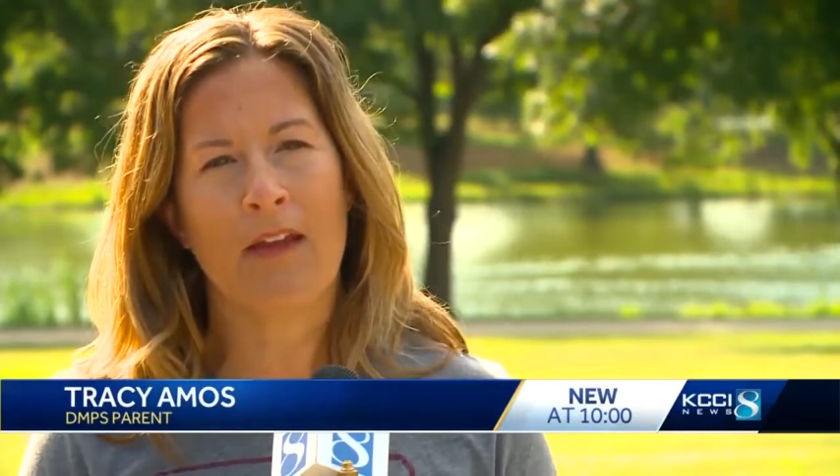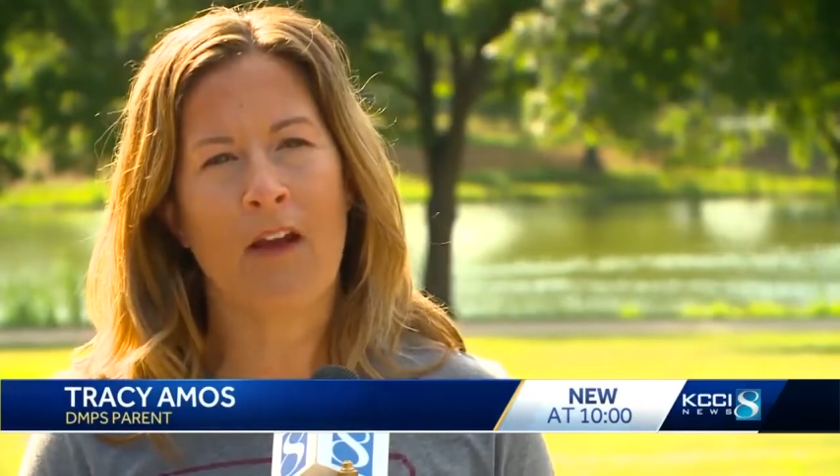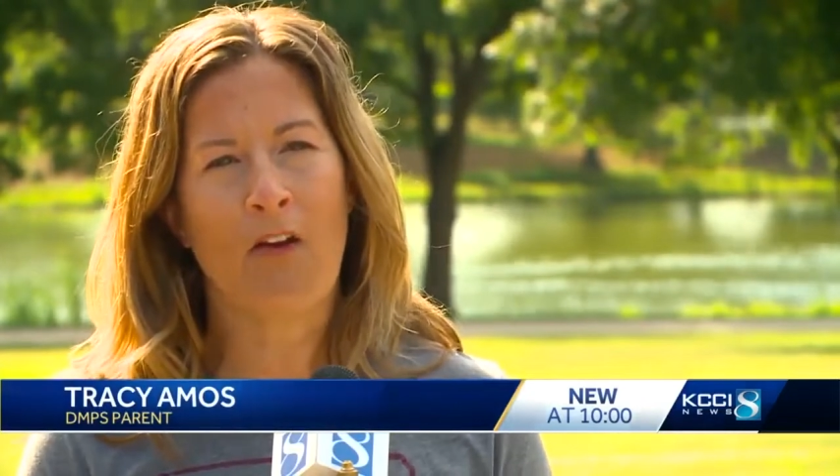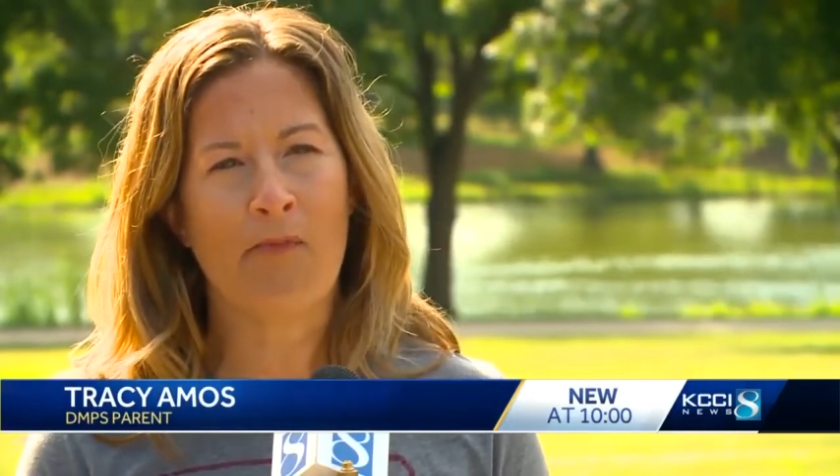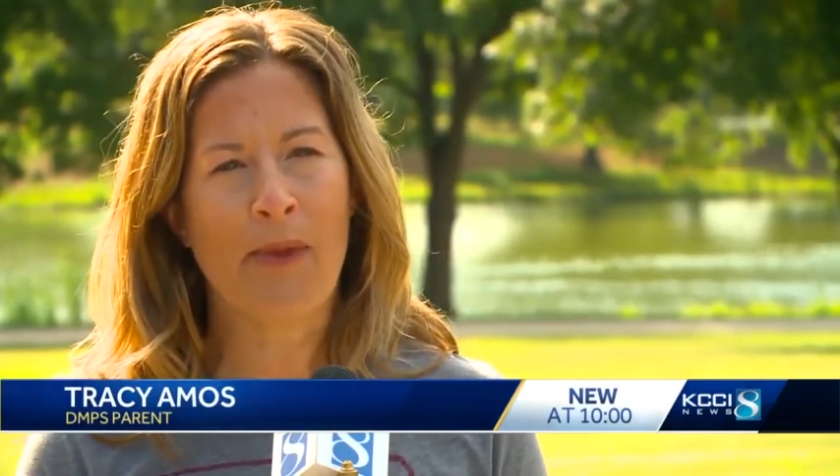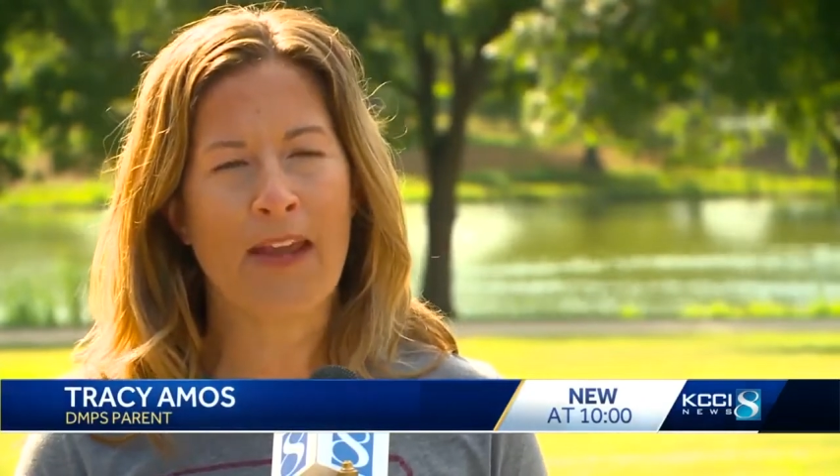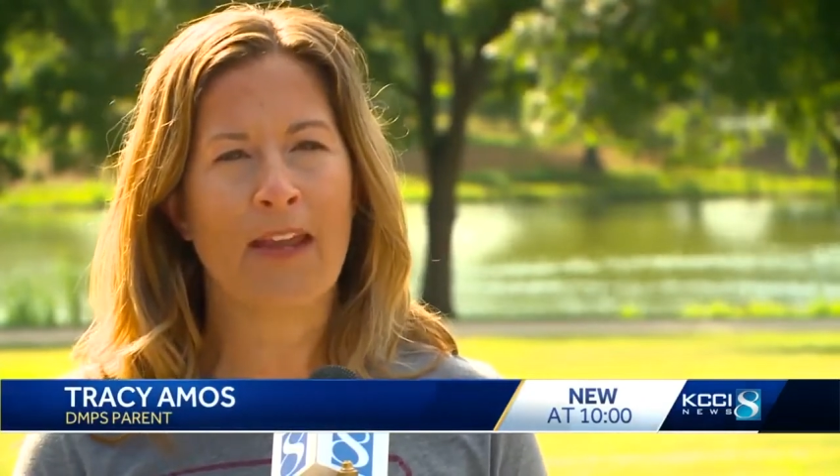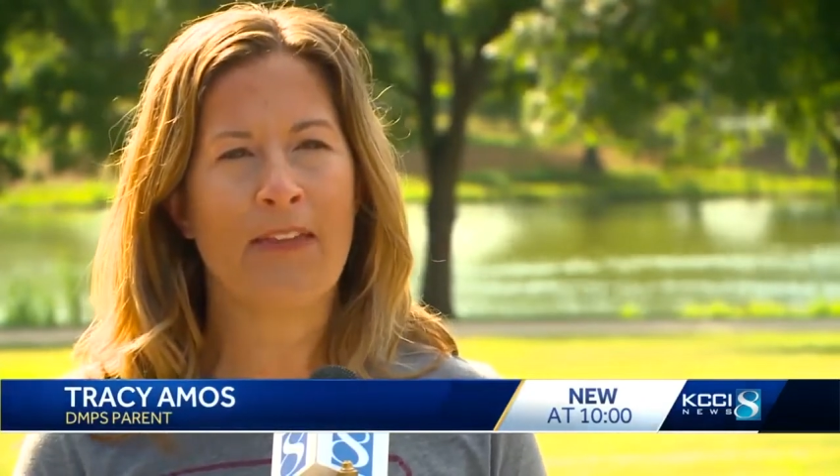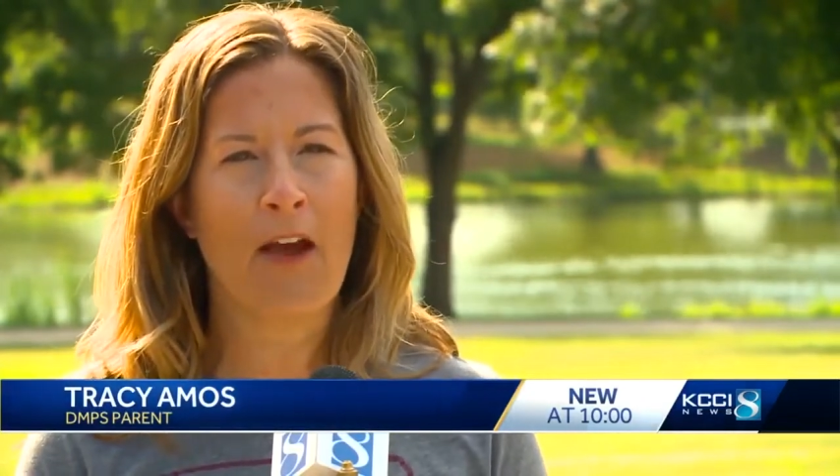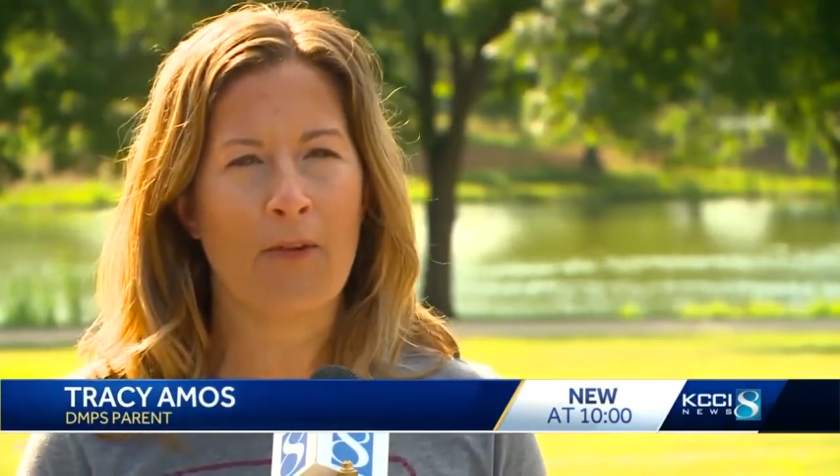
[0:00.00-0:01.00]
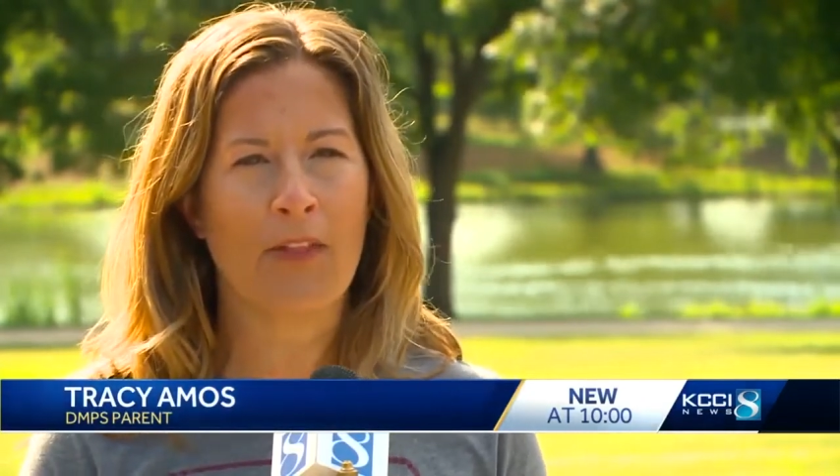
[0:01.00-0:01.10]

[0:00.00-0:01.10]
then they are making that